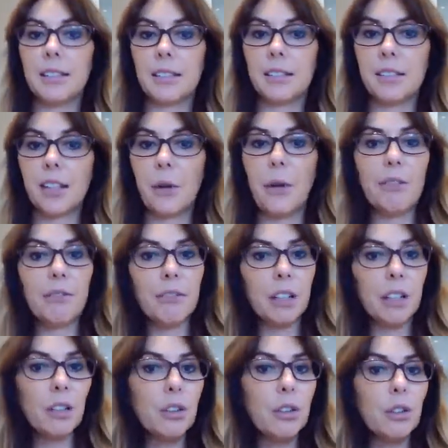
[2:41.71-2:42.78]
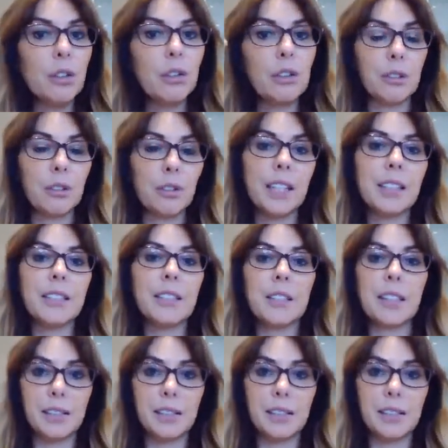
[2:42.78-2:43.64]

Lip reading: So every thought creates a